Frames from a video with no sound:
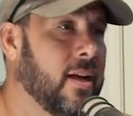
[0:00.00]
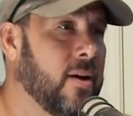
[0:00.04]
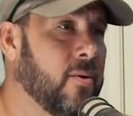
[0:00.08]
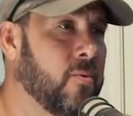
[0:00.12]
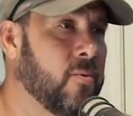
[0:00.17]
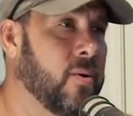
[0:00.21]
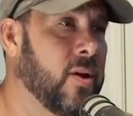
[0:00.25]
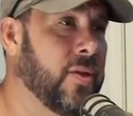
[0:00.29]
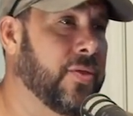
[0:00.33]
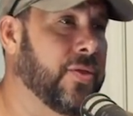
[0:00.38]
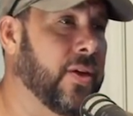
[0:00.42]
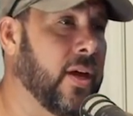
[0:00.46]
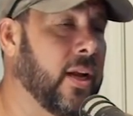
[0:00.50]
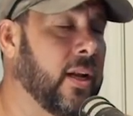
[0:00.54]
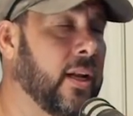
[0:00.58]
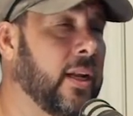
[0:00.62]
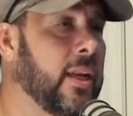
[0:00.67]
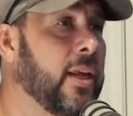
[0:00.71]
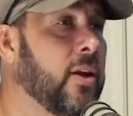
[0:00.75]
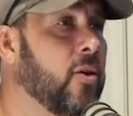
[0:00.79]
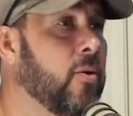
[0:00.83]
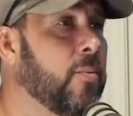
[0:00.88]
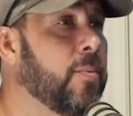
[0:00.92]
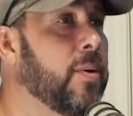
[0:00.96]
with a
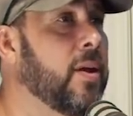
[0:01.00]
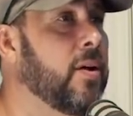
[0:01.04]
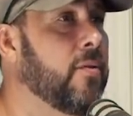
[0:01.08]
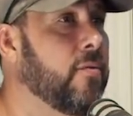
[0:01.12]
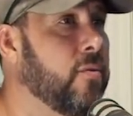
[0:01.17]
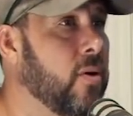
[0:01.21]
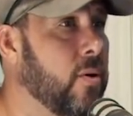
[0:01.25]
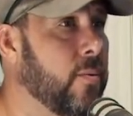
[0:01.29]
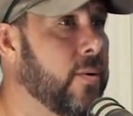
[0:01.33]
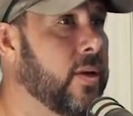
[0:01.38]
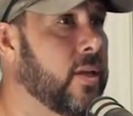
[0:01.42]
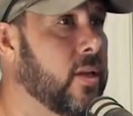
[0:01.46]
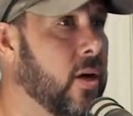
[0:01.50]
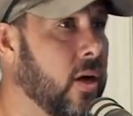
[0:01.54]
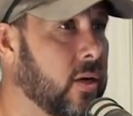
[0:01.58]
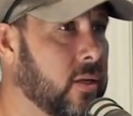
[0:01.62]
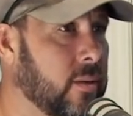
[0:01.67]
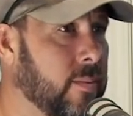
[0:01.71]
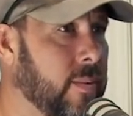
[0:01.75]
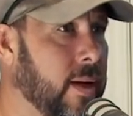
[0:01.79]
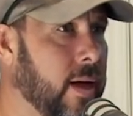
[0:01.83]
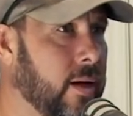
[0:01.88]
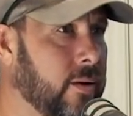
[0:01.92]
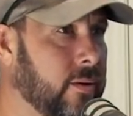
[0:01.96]
little bit of what we talked
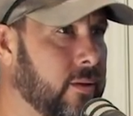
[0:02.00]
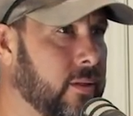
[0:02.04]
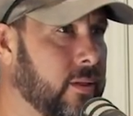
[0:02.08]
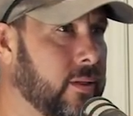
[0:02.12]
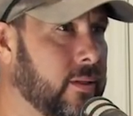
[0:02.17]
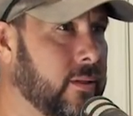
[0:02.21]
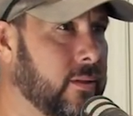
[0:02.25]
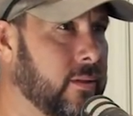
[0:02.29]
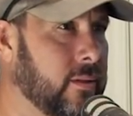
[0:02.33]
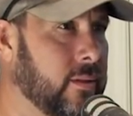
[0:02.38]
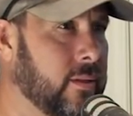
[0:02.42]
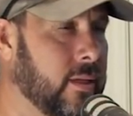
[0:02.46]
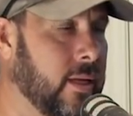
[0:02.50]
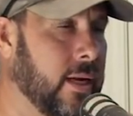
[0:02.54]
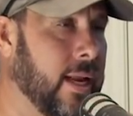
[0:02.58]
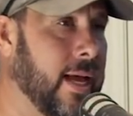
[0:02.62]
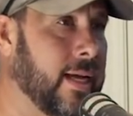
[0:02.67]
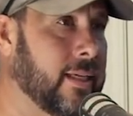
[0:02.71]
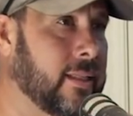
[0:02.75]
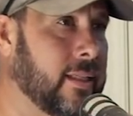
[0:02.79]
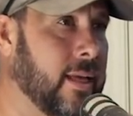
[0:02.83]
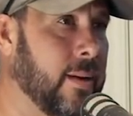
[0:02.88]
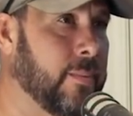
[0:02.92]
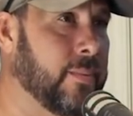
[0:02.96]
about the
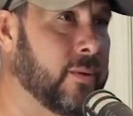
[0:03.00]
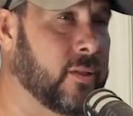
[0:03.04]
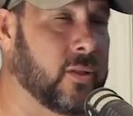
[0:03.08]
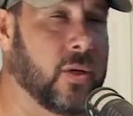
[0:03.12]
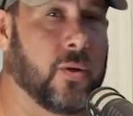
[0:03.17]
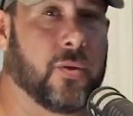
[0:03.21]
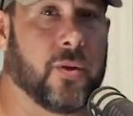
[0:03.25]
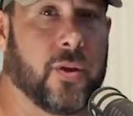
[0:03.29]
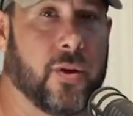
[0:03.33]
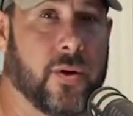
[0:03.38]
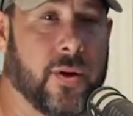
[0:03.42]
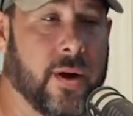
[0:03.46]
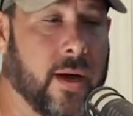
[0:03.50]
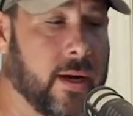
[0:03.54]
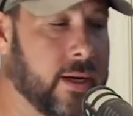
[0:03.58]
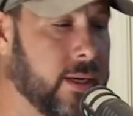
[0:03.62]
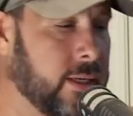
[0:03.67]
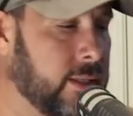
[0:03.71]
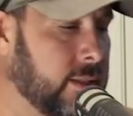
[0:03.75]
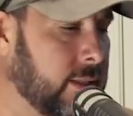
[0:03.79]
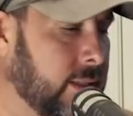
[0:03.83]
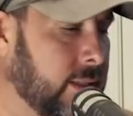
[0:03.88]
last episode that you're not going to